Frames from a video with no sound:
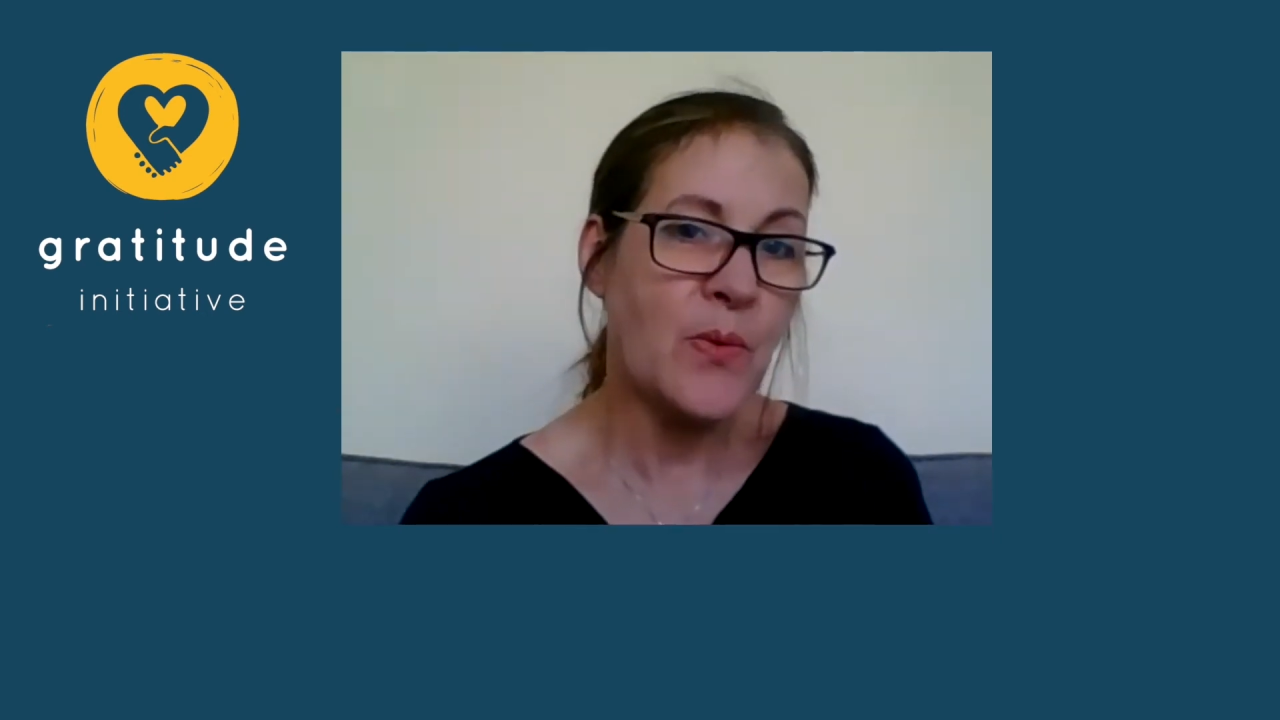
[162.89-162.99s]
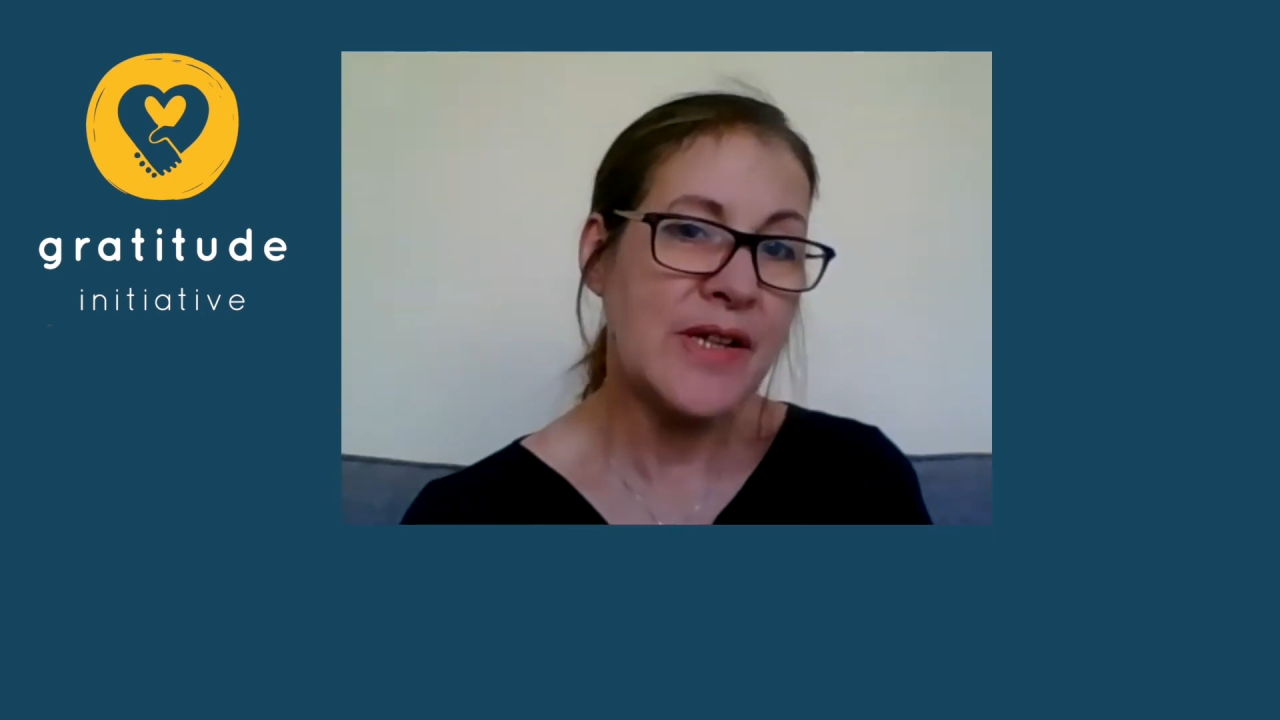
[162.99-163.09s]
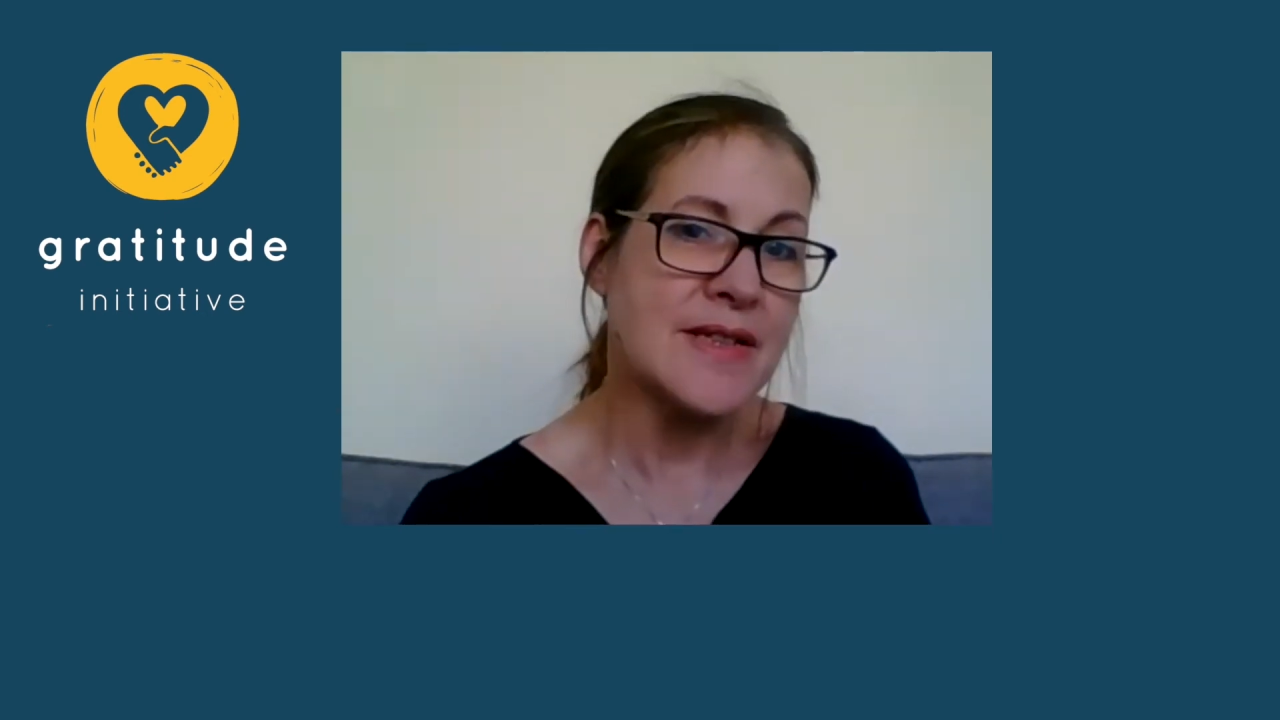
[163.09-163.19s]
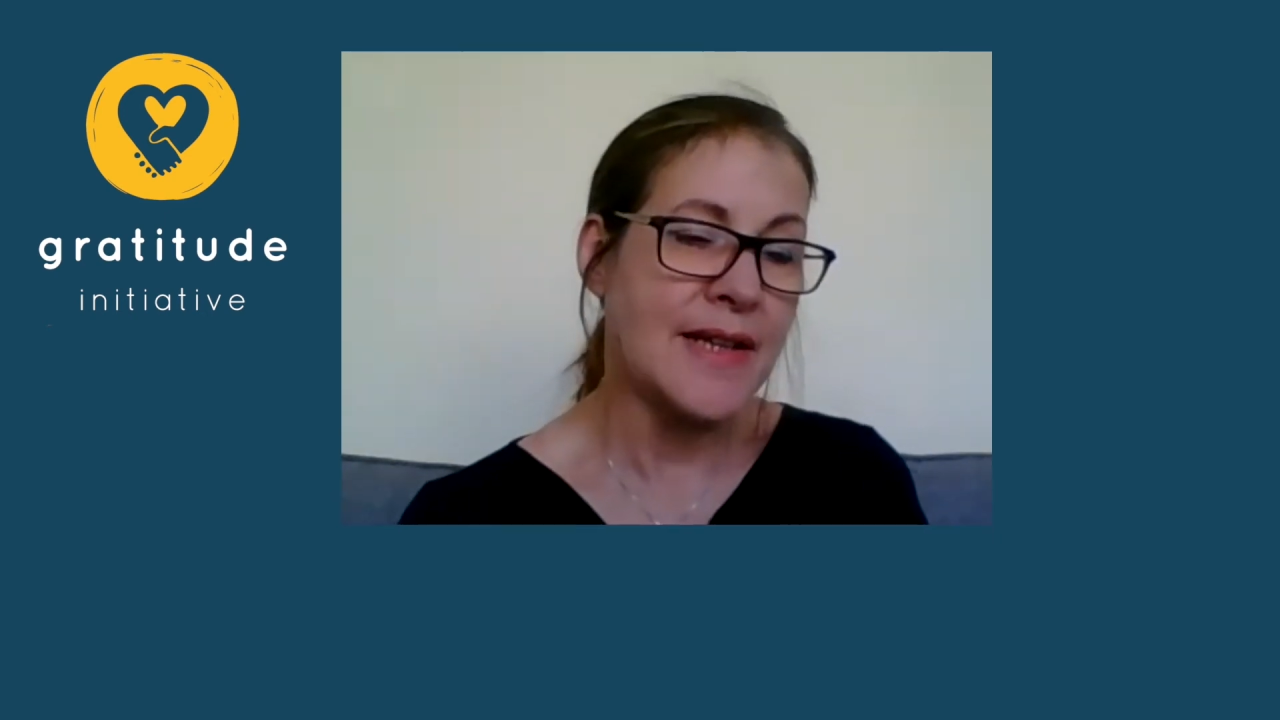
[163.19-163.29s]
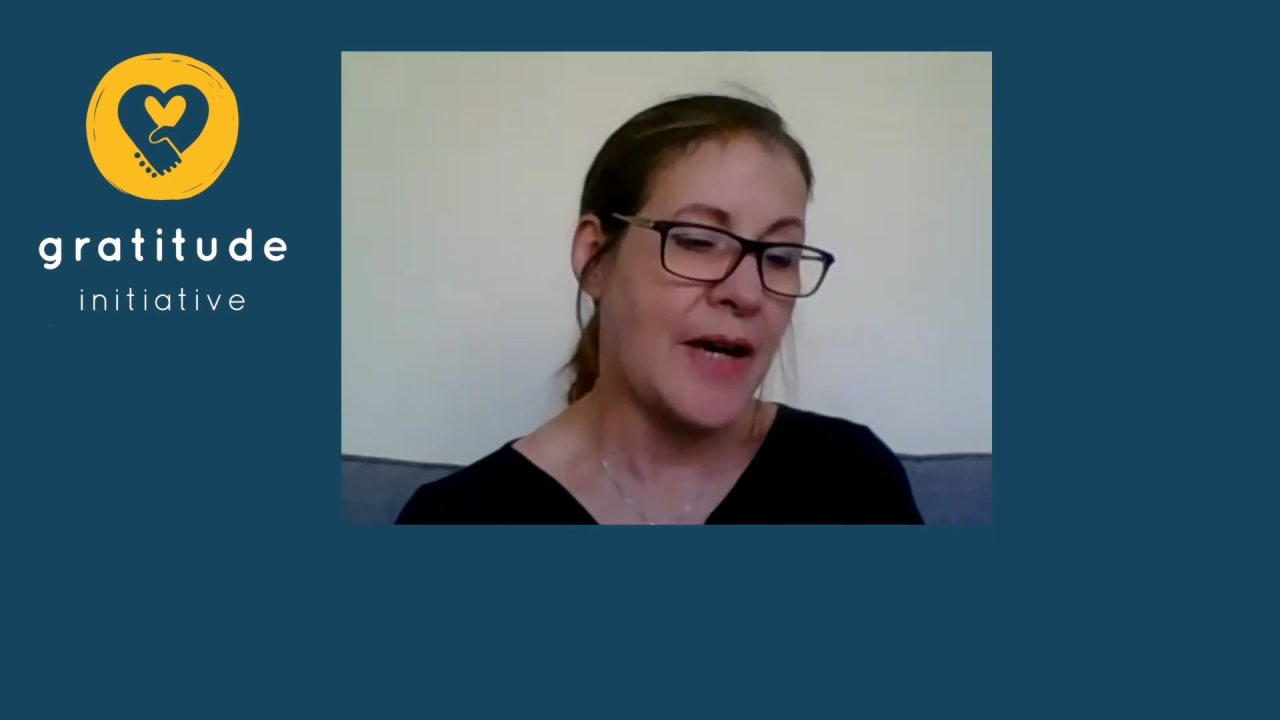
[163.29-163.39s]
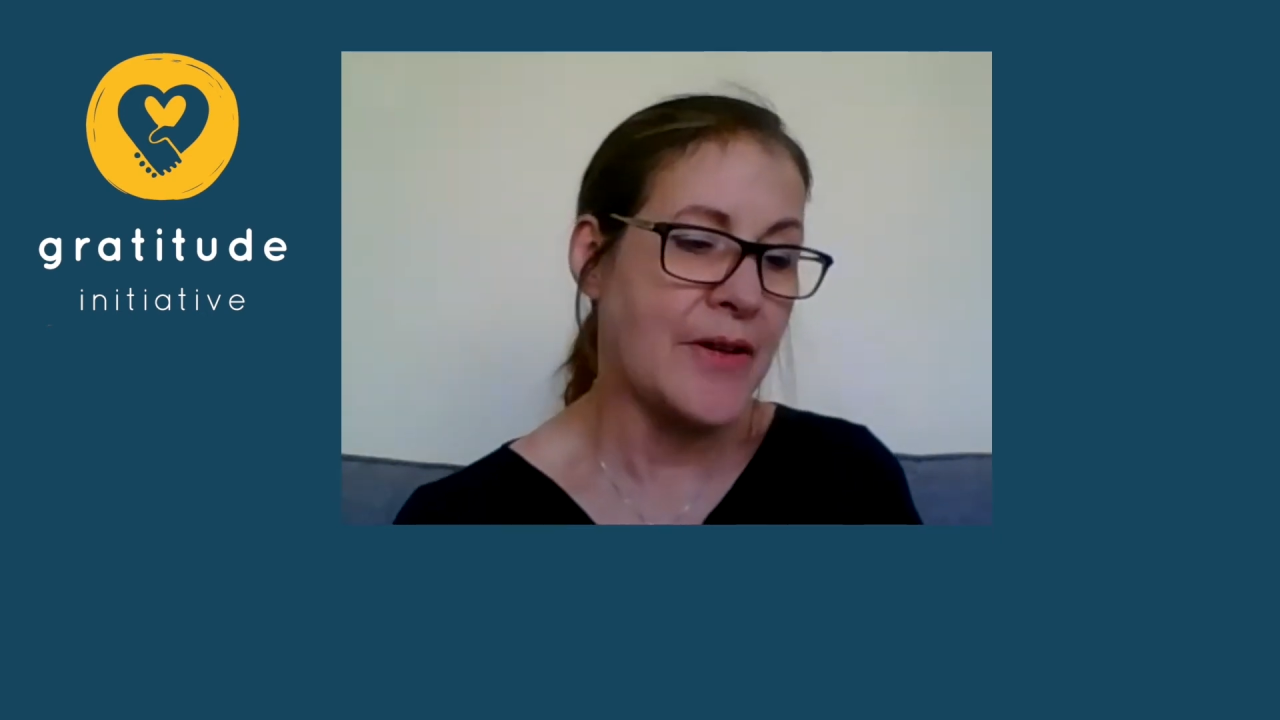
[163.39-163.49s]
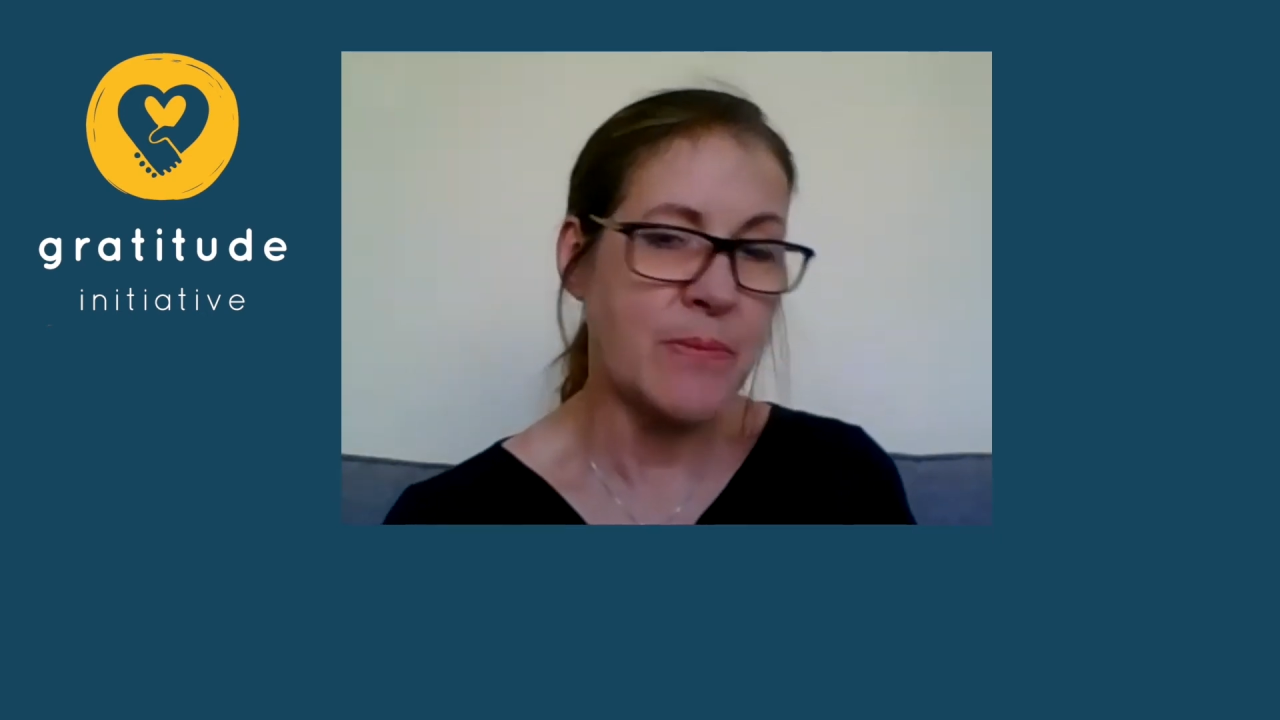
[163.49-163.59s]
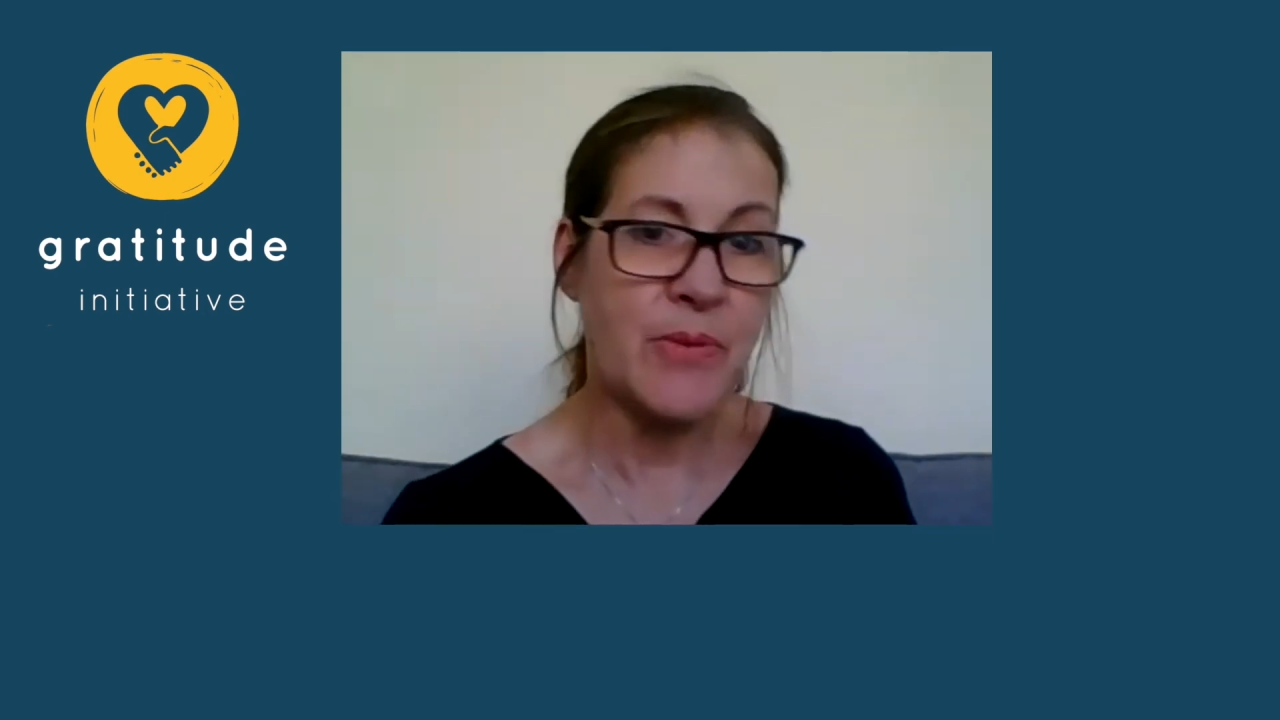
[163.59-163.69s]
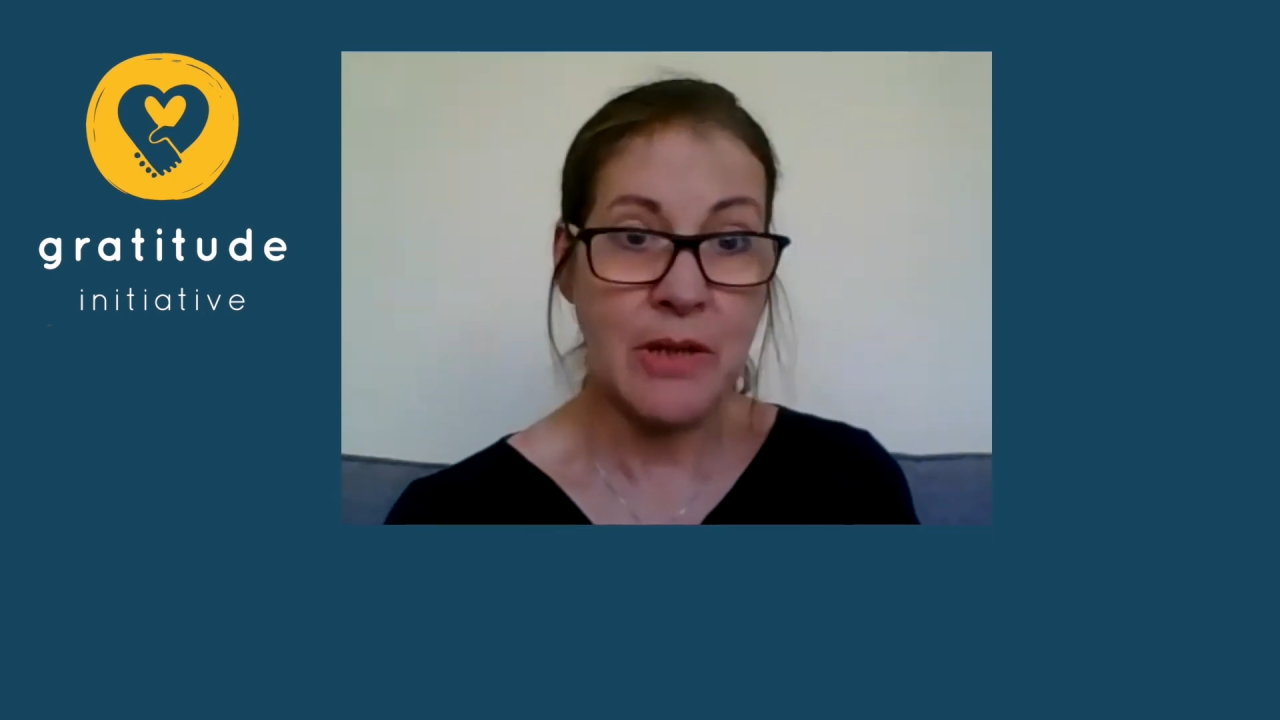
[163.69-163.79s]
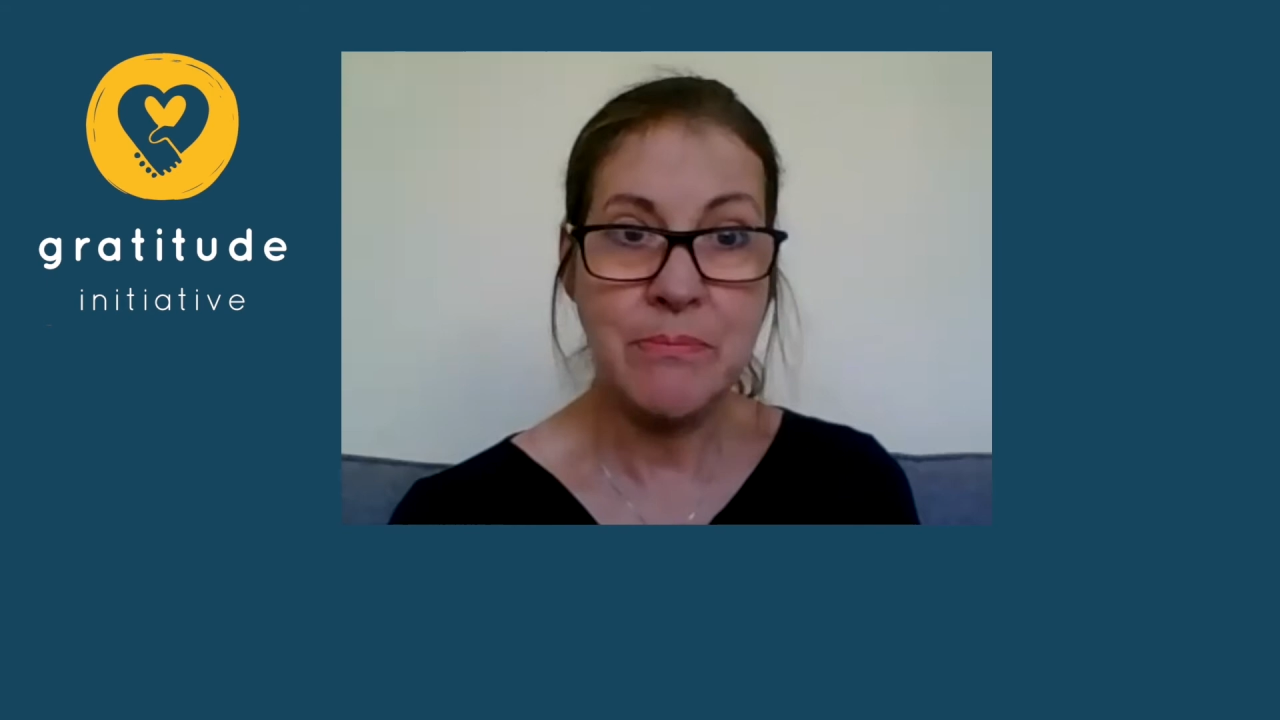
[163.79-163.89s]
ones allow you
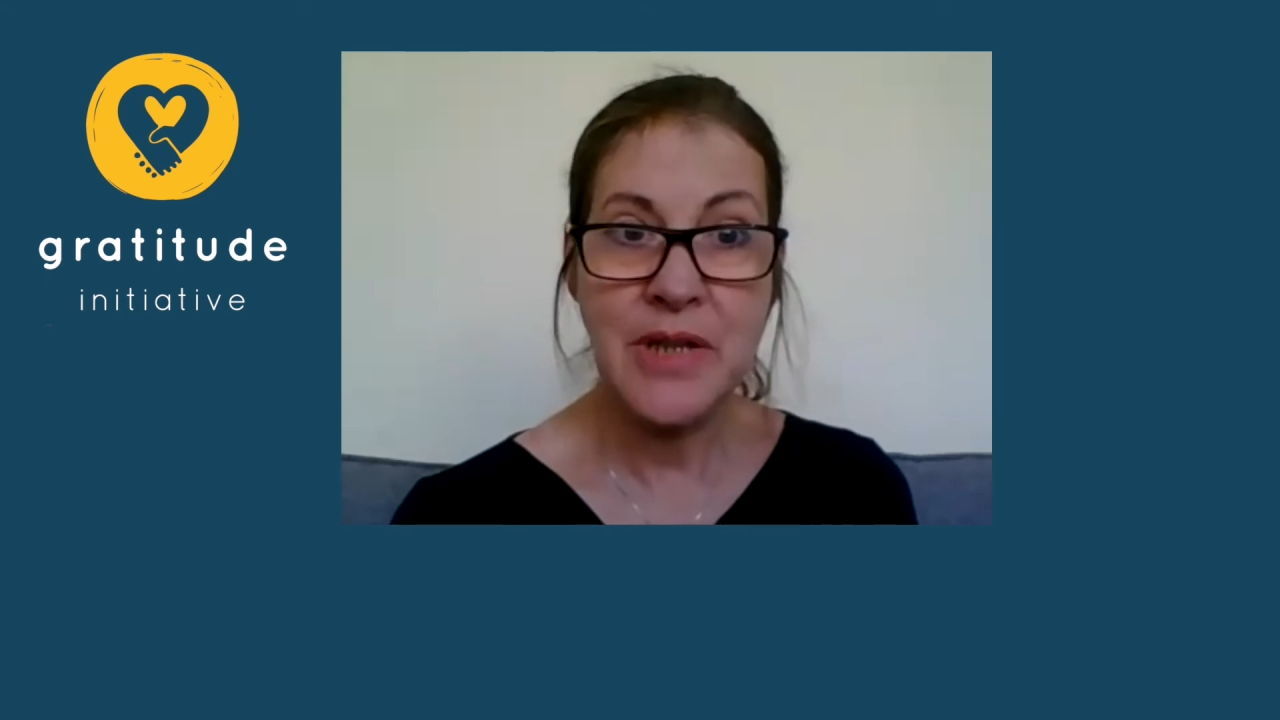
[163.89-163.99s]
to put in